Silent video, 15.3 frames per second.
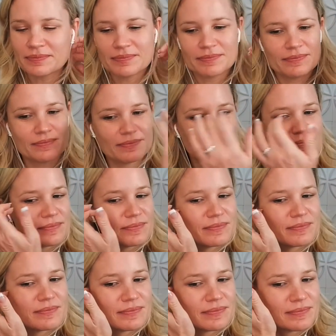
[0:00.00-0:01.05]

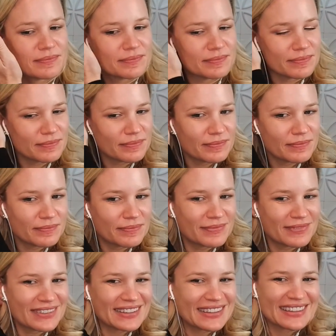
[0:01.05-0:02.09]

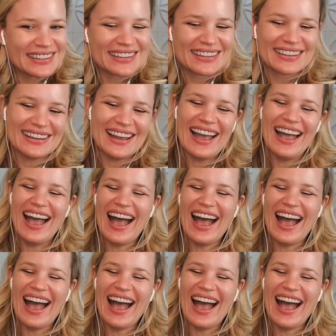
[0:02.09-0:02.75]
(silent)